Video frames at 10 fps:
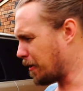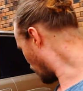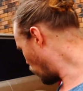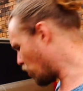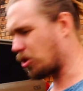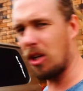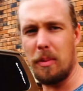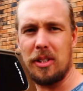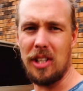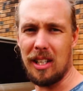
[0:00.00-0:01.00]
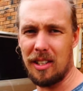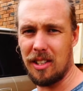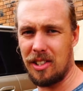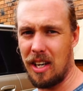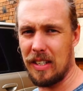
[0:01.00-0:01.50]
I'm also gonna be selling the
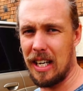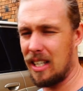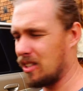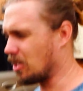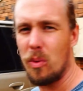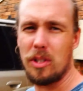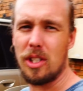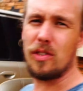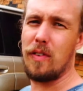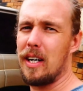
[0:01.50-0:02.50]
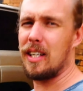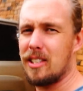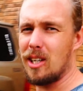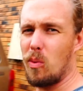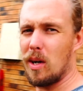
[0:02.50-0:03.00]
17s, which is funny
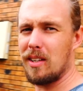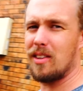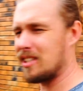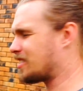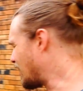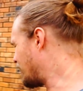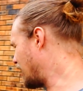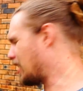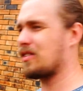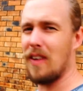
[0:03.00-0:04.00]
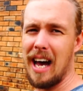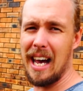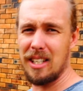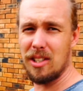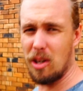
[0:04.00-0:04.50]
because I wanted these 17s for
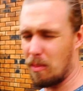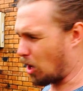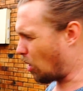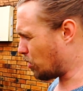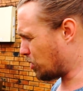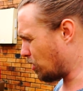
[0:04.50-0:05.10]
ages on my old